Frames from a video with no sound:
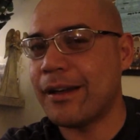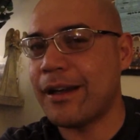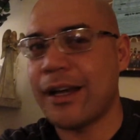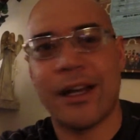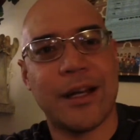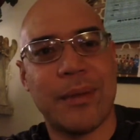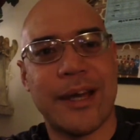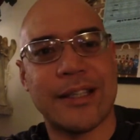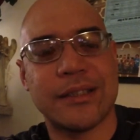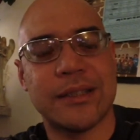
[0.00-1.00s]
I got to
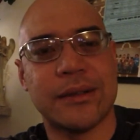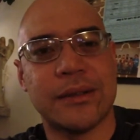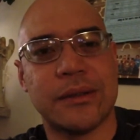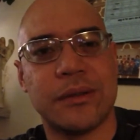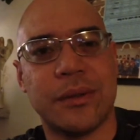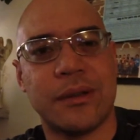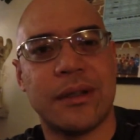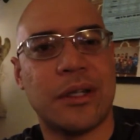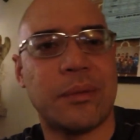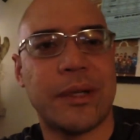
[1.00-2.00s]
pass to
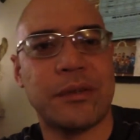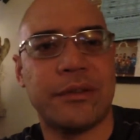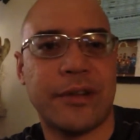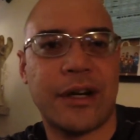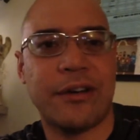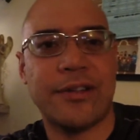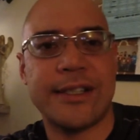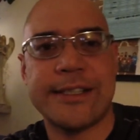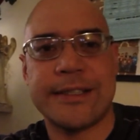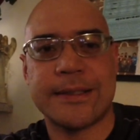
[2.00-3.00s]
the nearby 24-hour
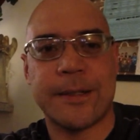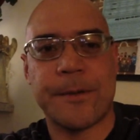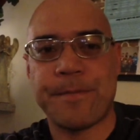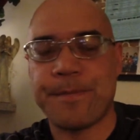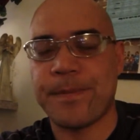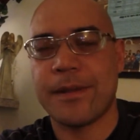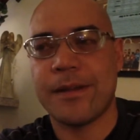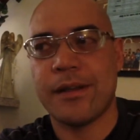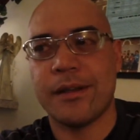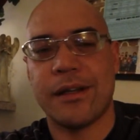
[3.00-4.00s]
fitness, so
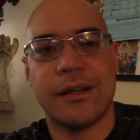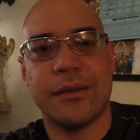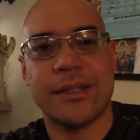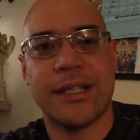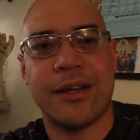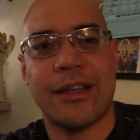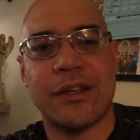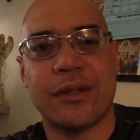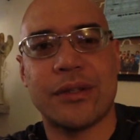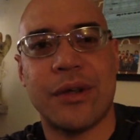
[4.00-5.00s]
we'll see how that
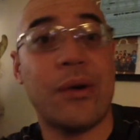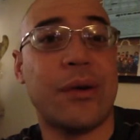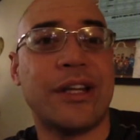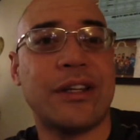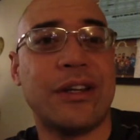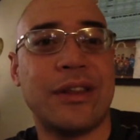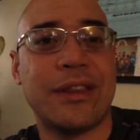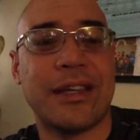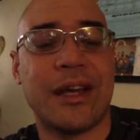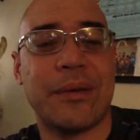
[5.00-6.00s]
goes. Oh, and another
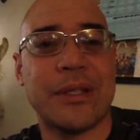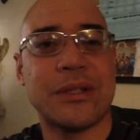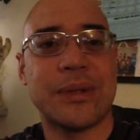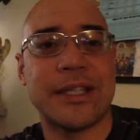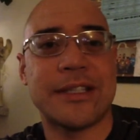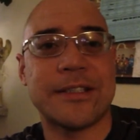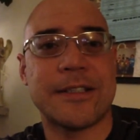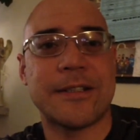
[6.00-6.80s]
thing that I'll be doing is